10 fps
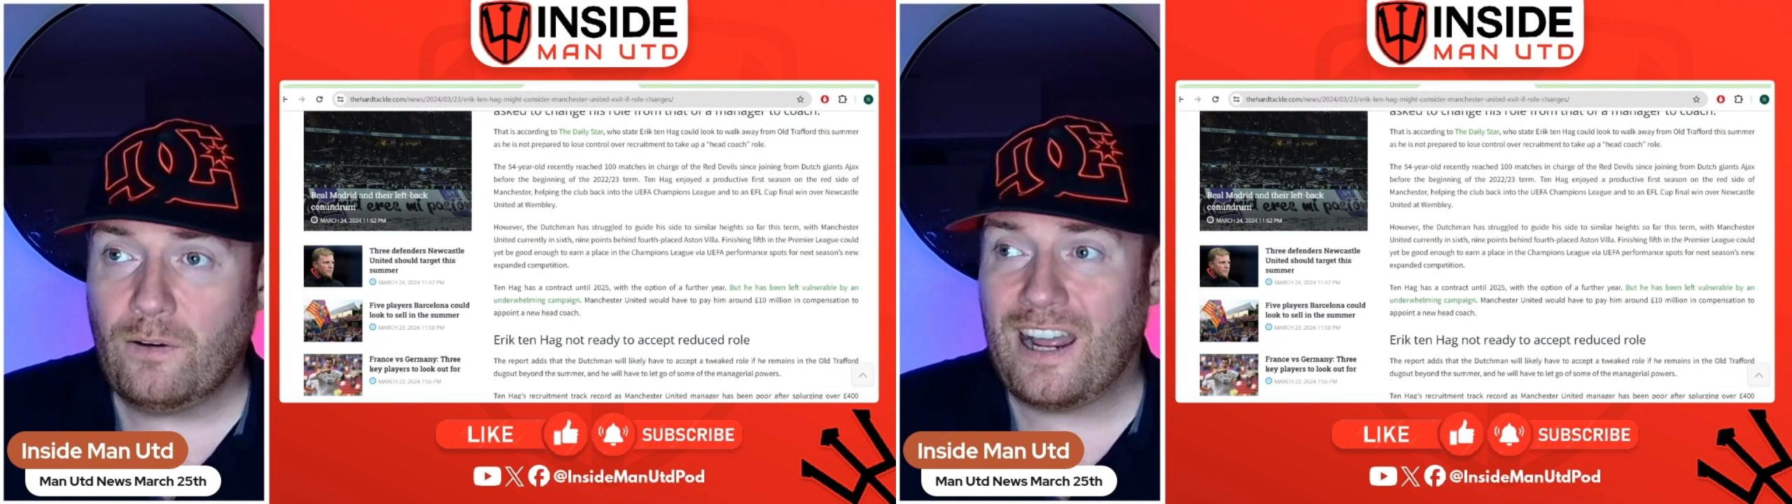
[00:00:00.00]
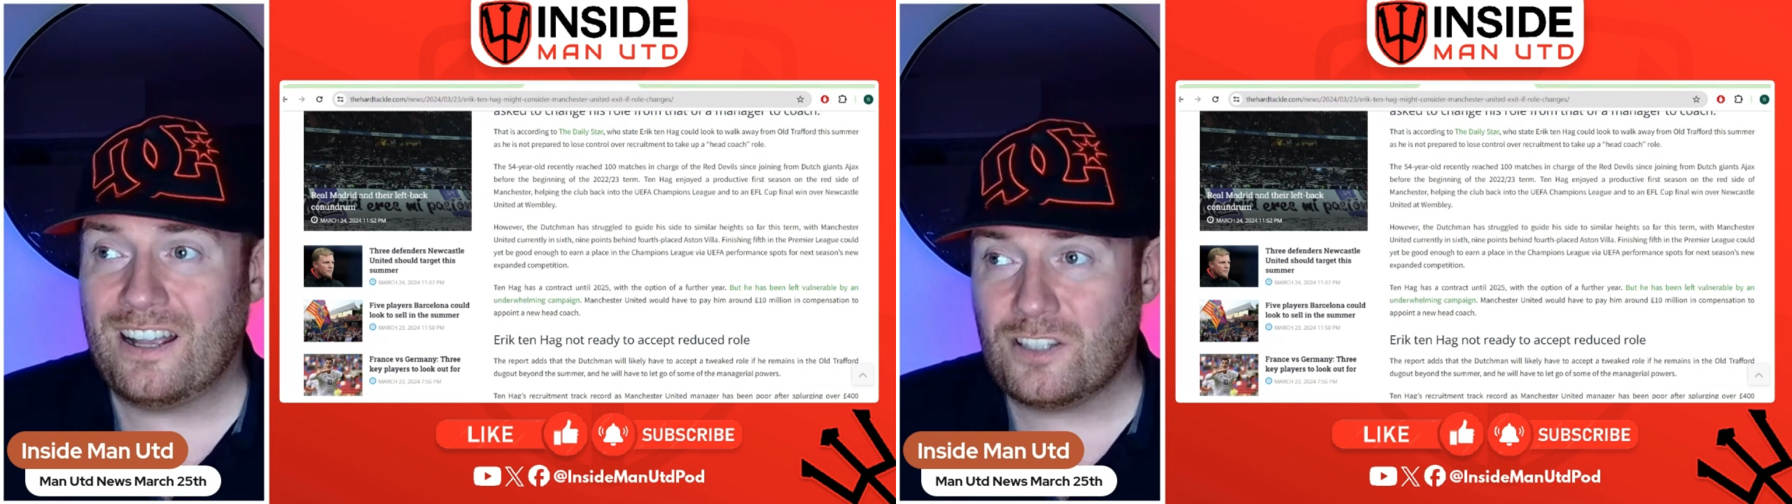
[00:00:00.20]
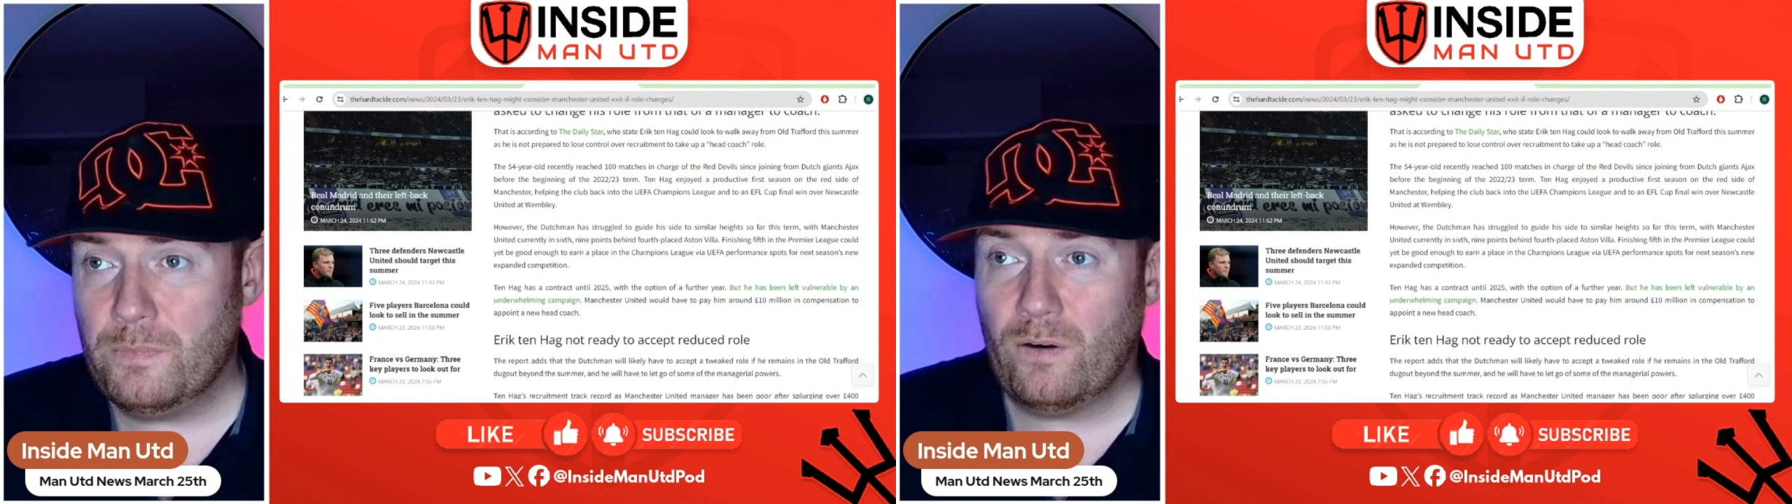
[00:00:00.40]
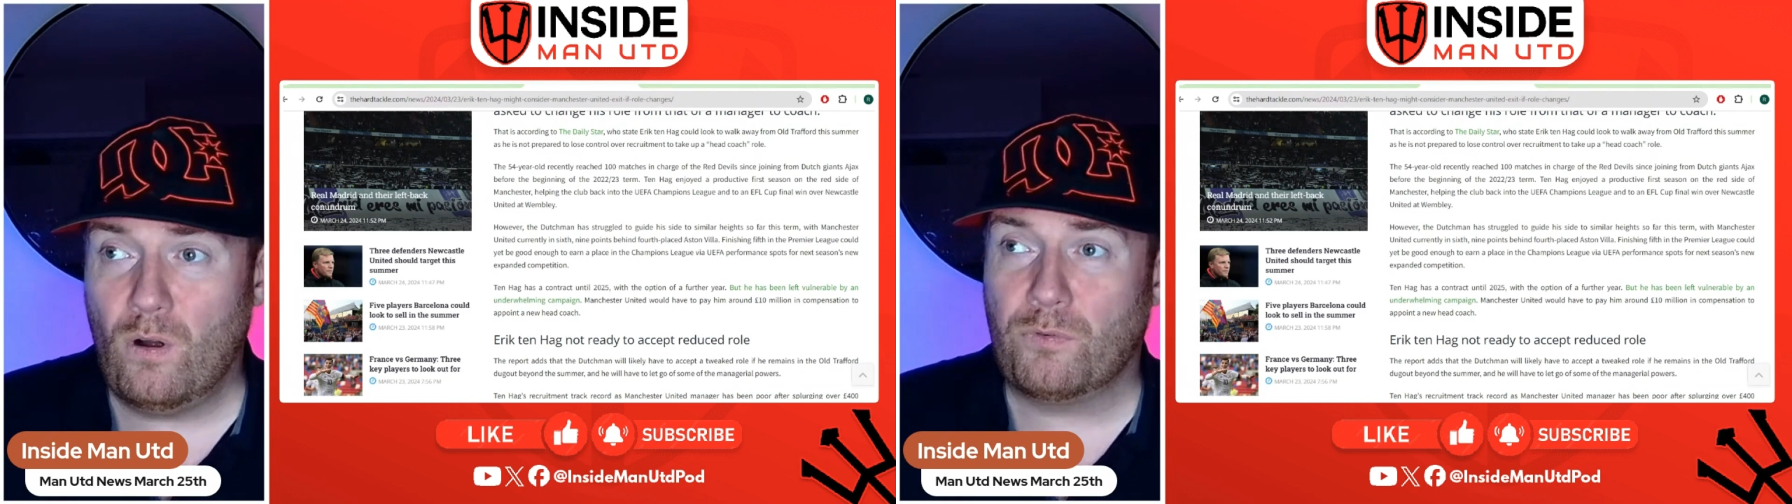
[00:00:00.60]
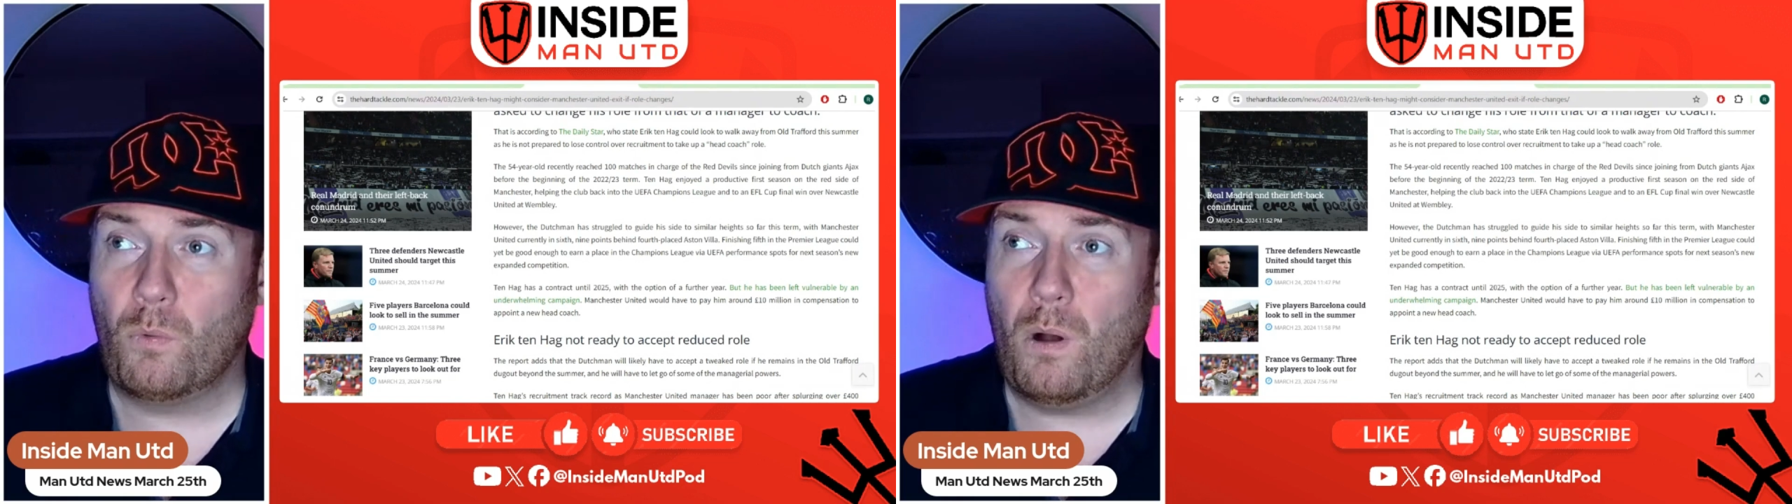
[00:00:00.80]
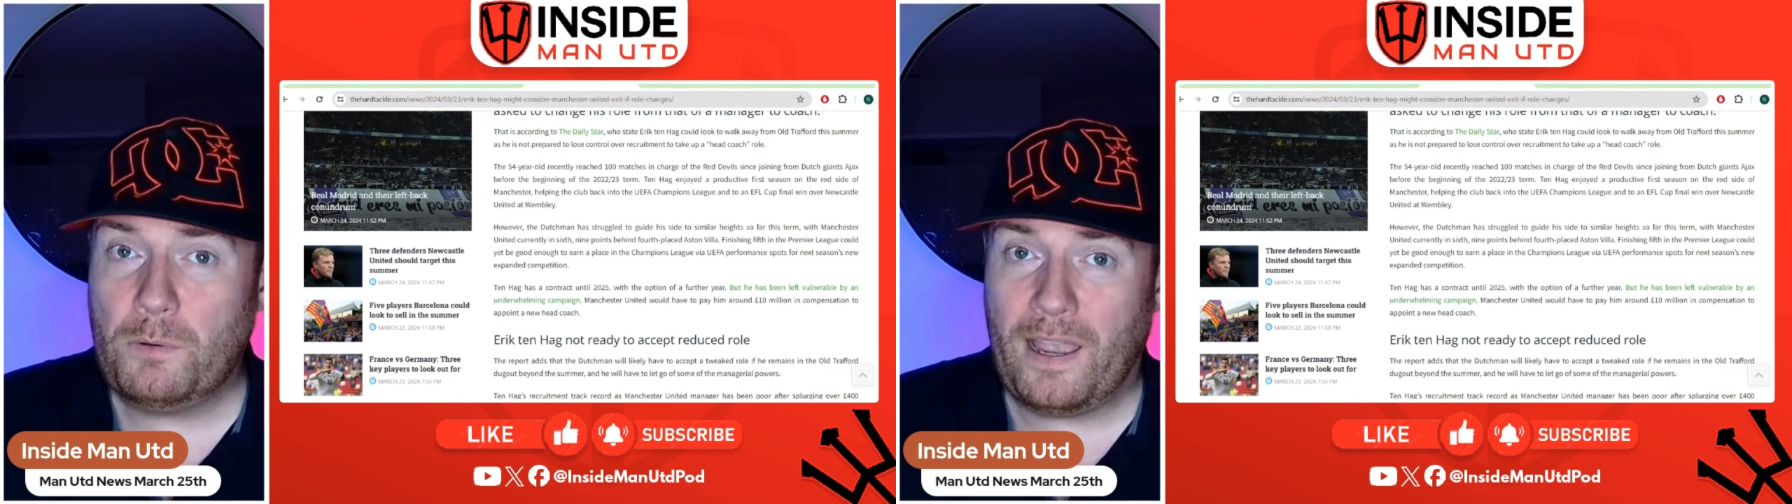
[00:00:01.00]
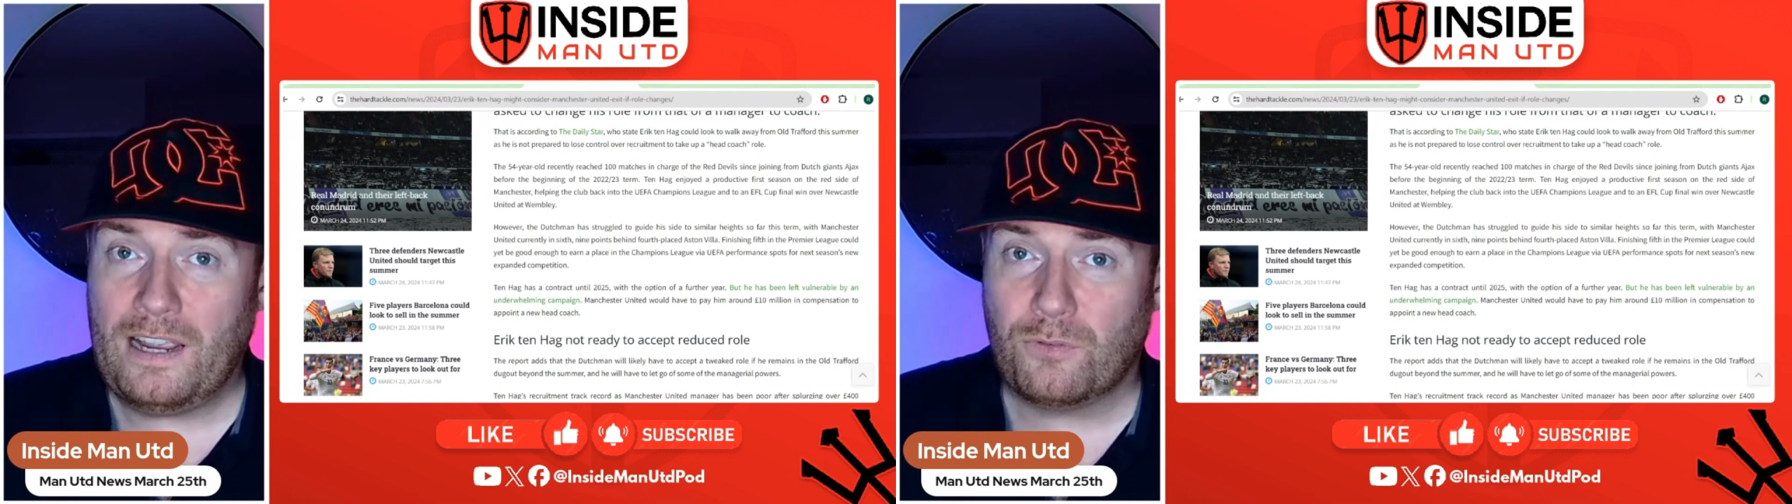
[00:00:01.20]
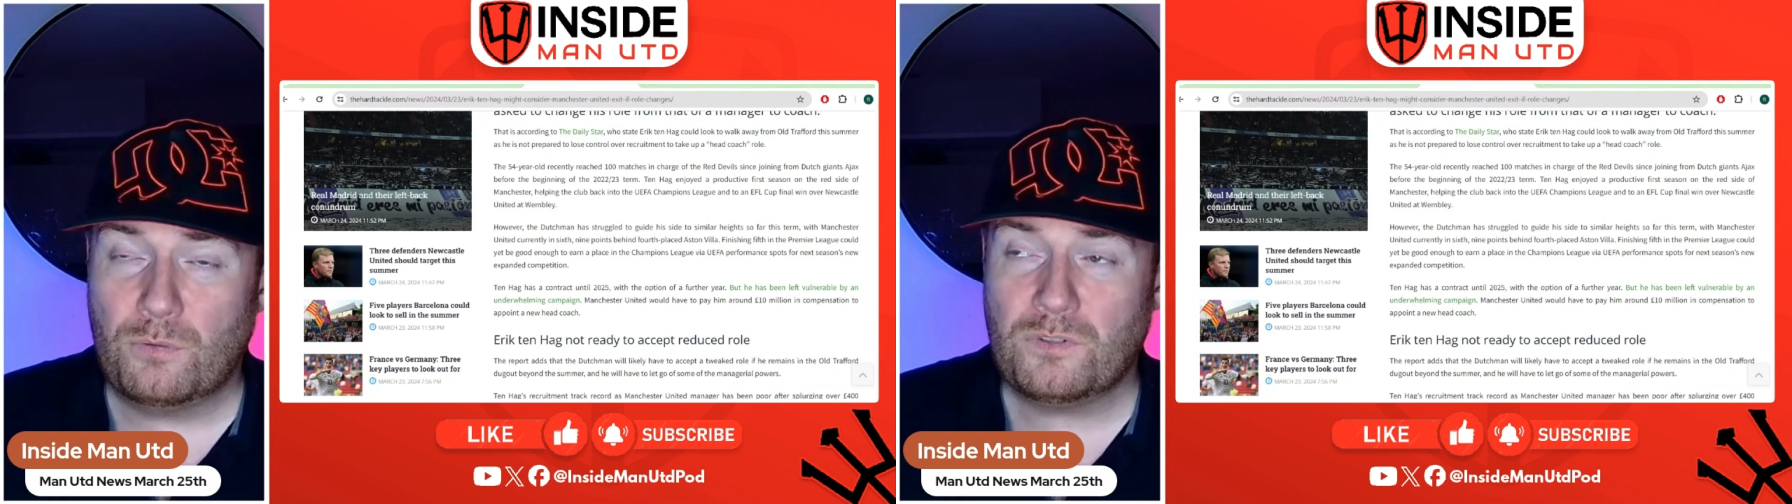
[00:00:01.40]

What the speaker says: Casemiro, for what we paid for him,